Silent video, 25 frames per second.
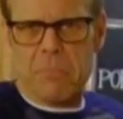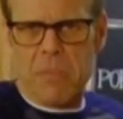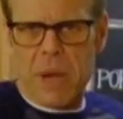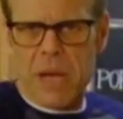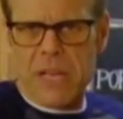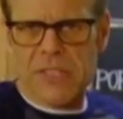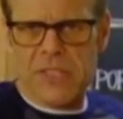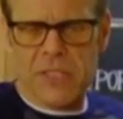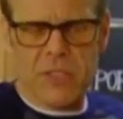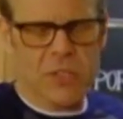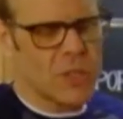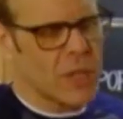
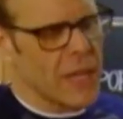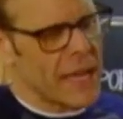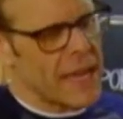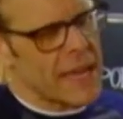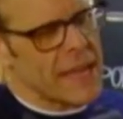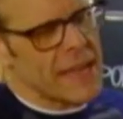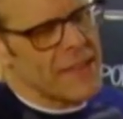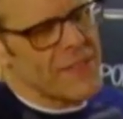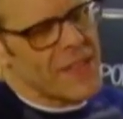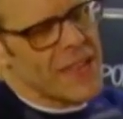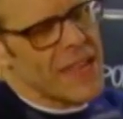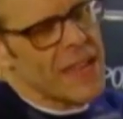muscle,
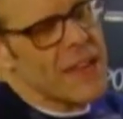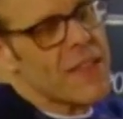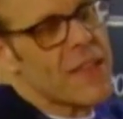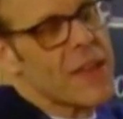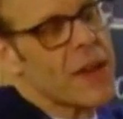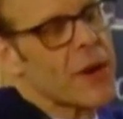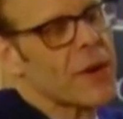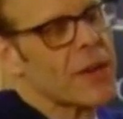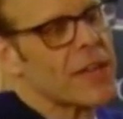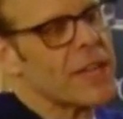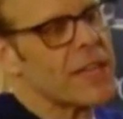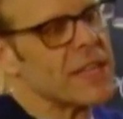and then
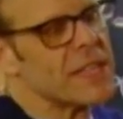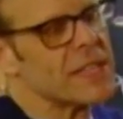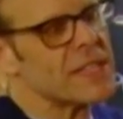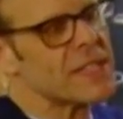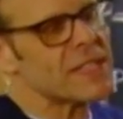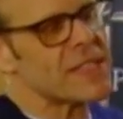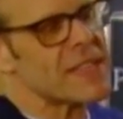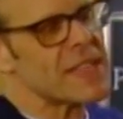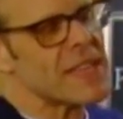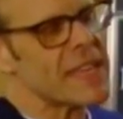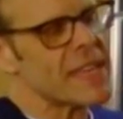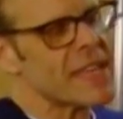there
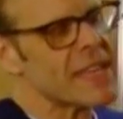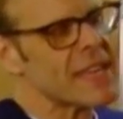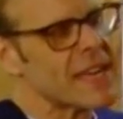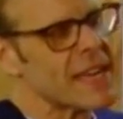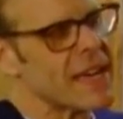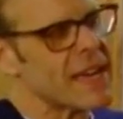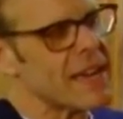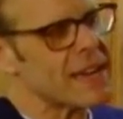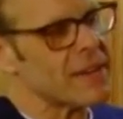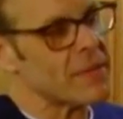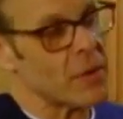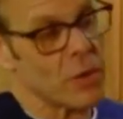is the, or
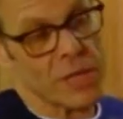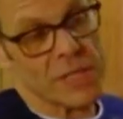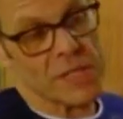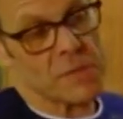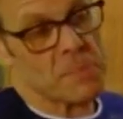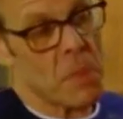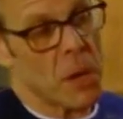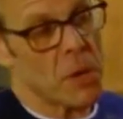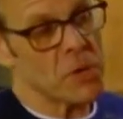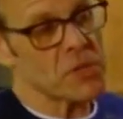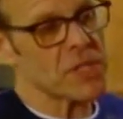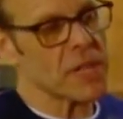at
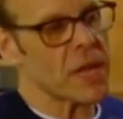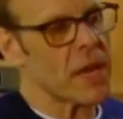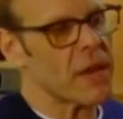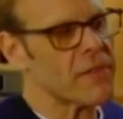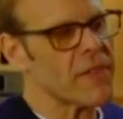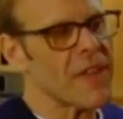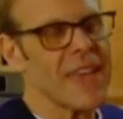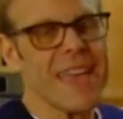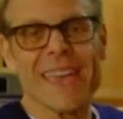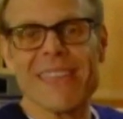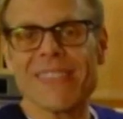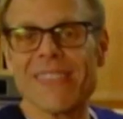least most
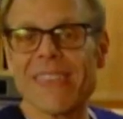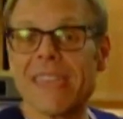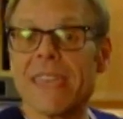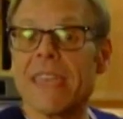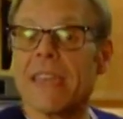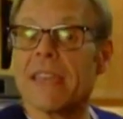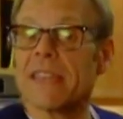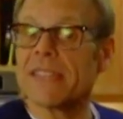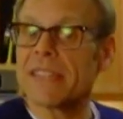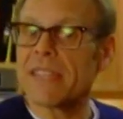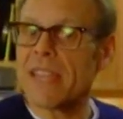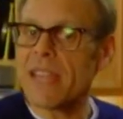of, the
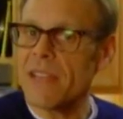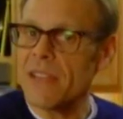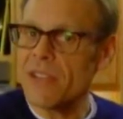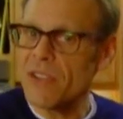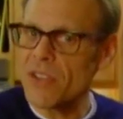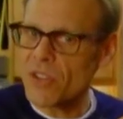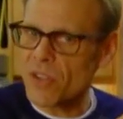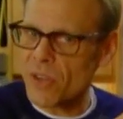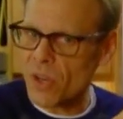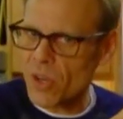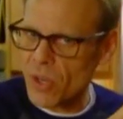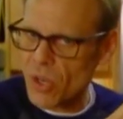
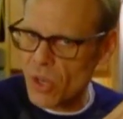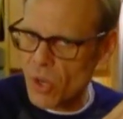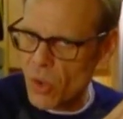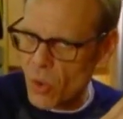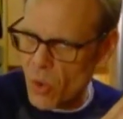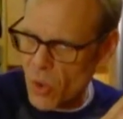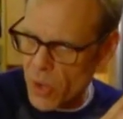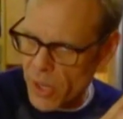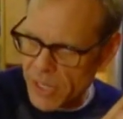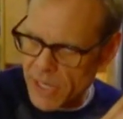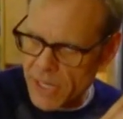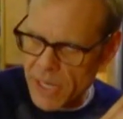
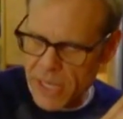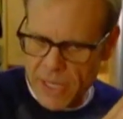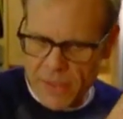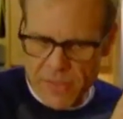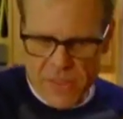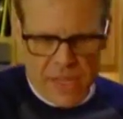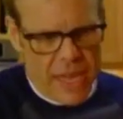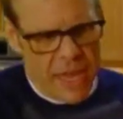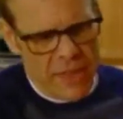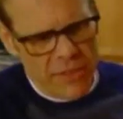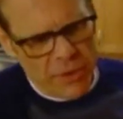tenderloin. The